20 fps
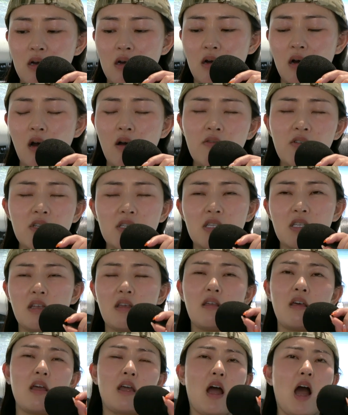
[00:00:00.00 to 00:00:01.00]
obviously
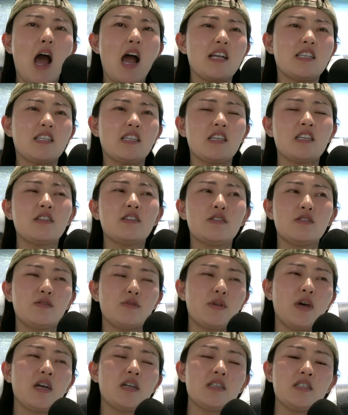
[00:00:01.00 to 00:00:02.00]
like I didn't do
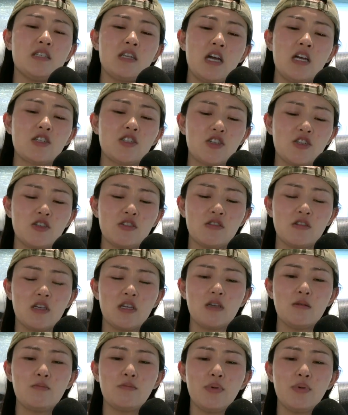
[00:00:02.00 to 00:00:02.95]
that intentionally,